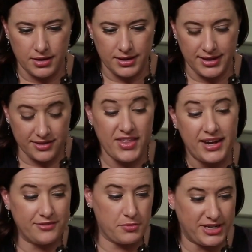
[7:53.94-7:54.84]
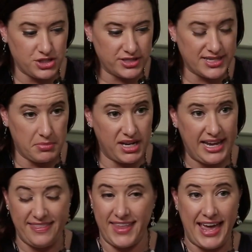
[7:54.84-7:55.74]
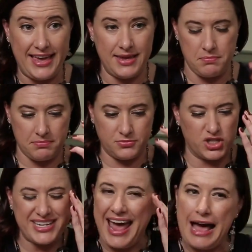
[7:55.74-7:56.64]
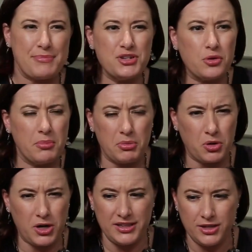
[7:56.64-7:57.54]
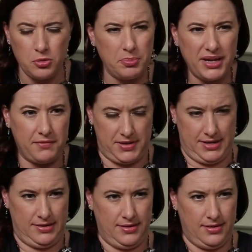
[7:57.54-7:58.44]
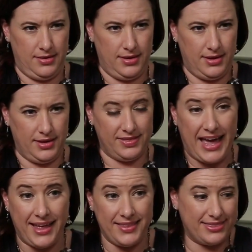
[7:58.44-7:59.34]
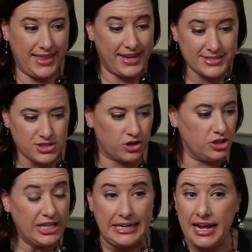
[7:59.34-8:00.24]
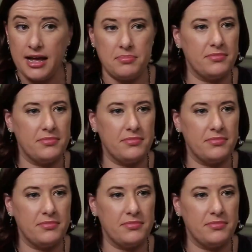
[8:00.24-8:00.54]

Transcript: give that information to somebody and they just happen to remember a little bit of it, that they can start looking it up,